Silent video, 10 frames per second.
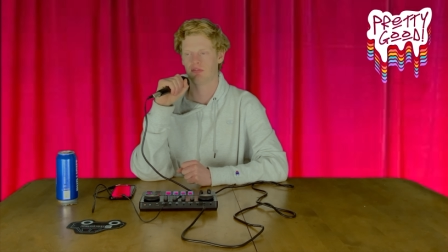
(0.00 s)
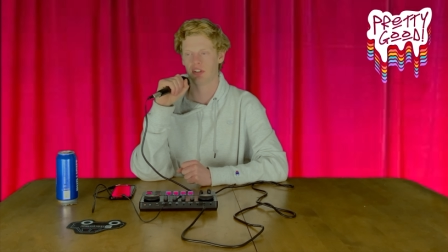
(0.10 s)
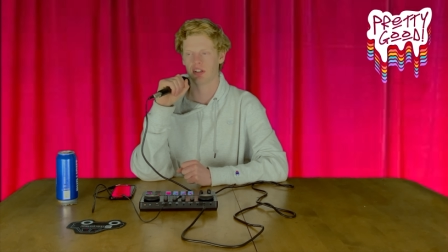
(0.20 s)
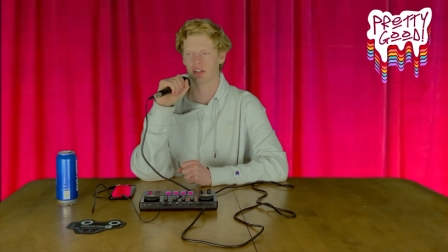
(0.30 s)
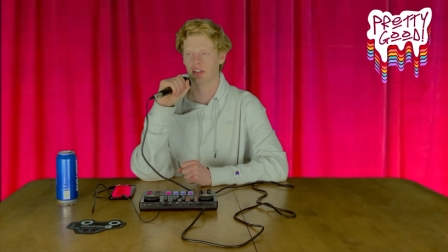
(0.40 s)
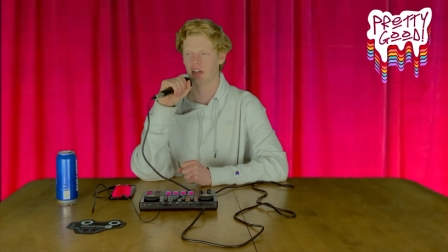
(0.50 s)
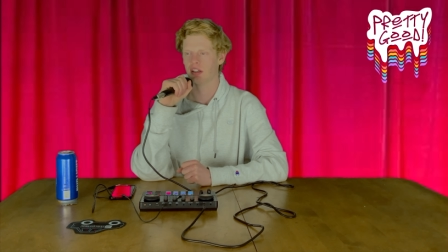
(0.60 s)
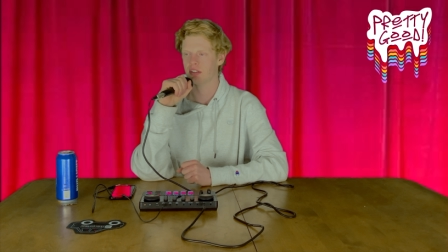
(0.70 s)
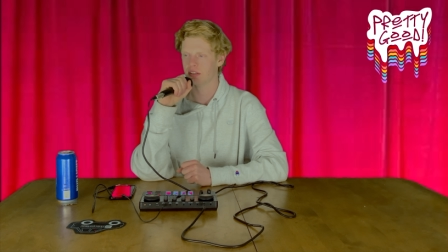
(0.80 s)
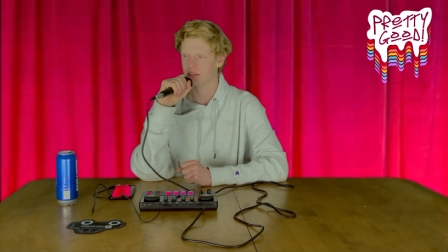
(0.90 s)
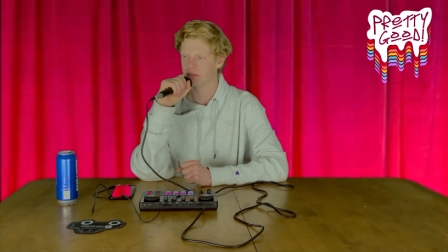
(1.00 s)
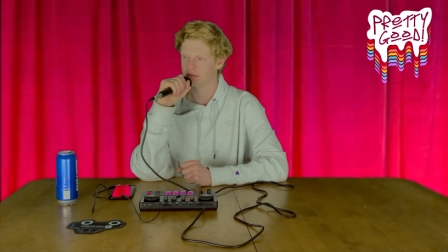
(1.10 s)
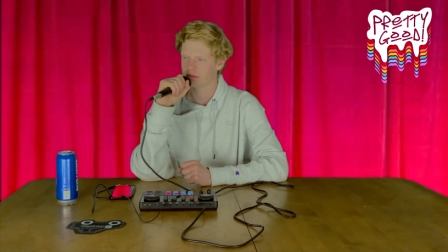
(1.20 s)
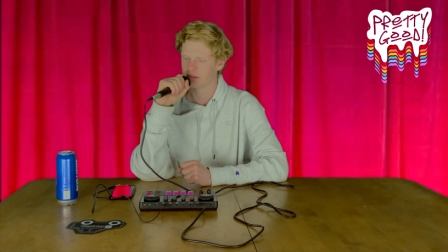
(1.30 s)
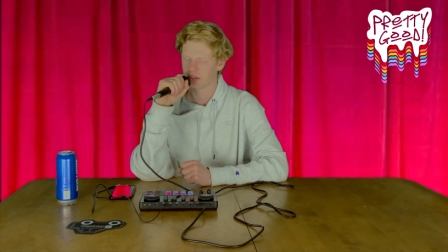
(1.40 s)
Fuck yeah, dude.
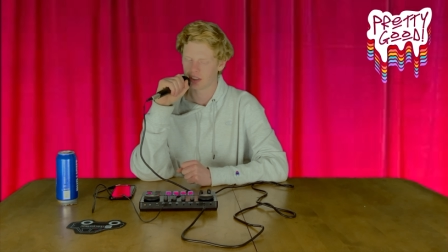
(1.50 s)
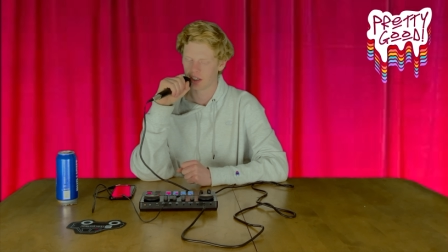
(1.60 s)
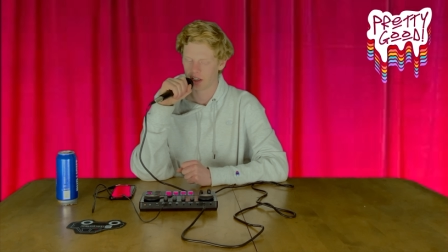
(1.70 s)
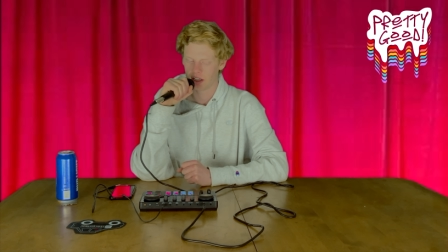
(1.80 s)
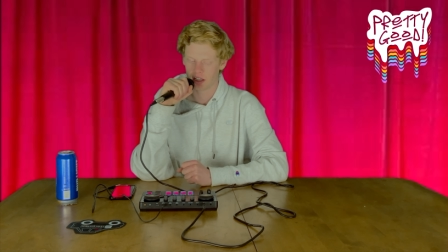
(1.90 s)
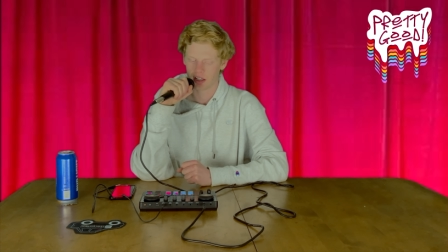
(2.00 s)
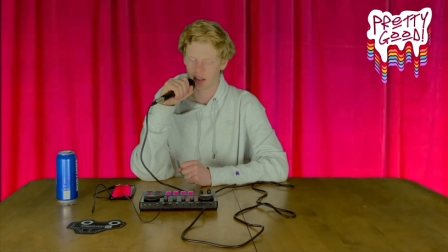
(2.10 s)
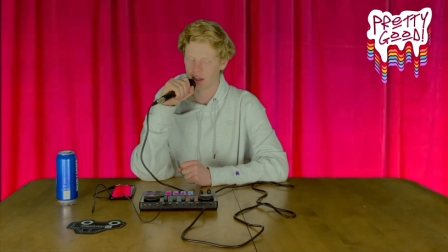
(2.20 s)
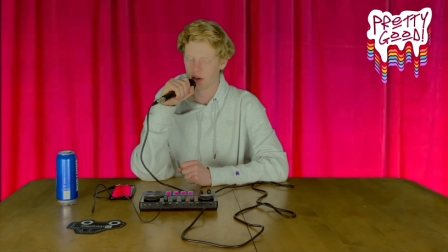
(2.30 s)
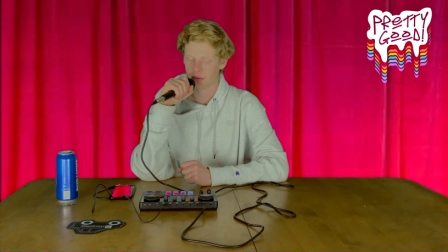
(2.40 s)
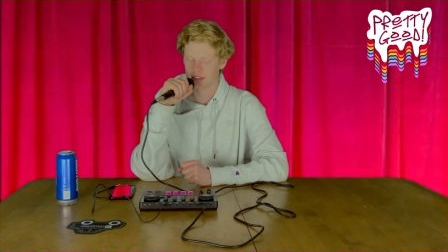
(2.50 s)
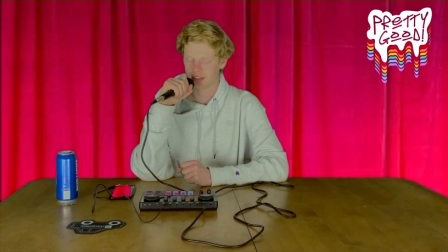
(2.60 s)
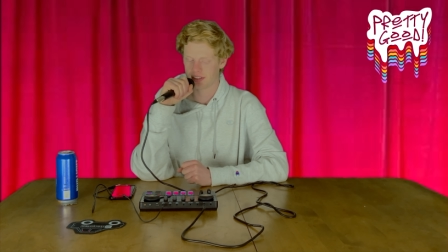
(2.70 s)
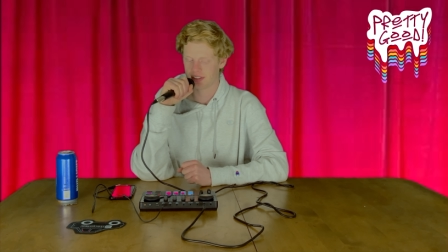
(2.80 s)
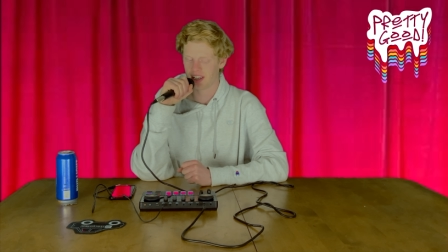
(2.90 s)
That was
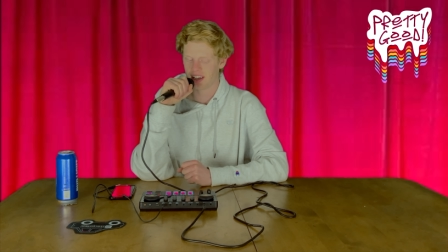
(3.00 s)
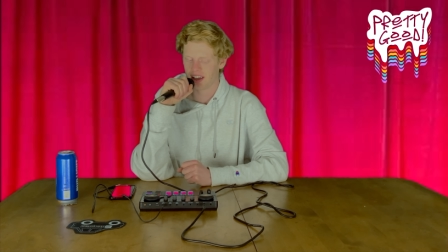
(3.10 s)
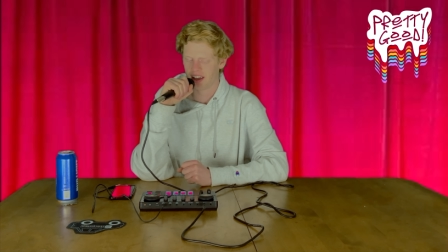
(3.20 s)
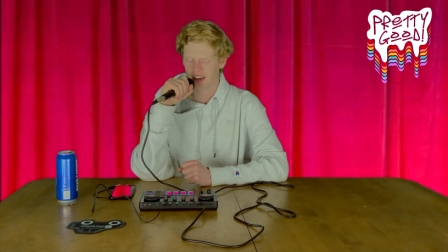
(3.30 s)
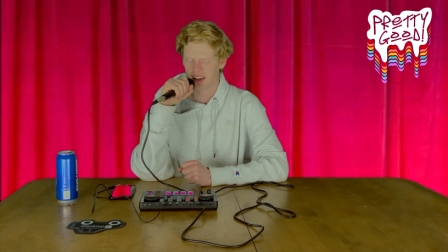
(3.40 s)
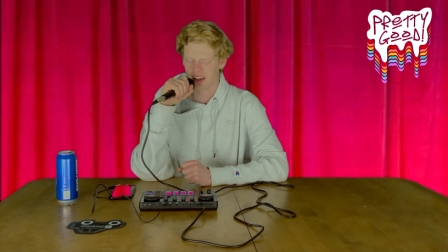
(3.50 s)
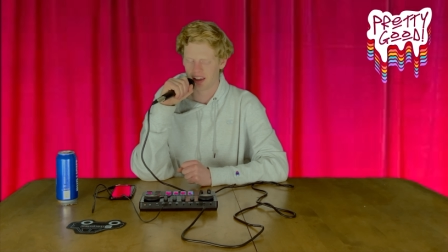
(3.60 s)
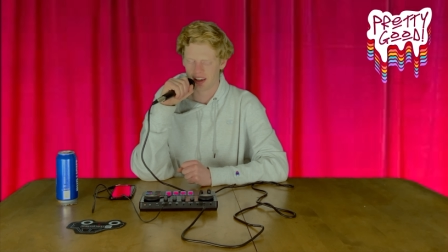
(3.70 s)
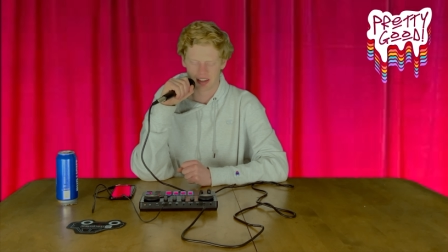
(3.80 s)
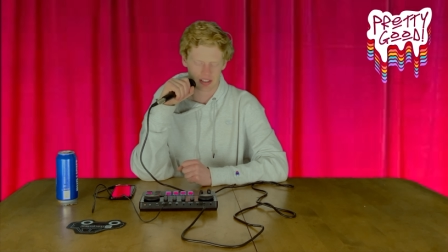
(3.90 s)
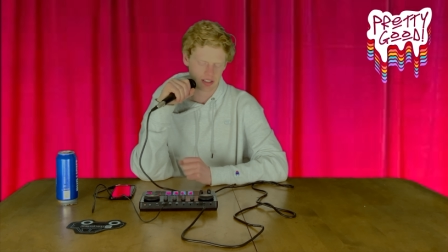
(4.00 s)
sick.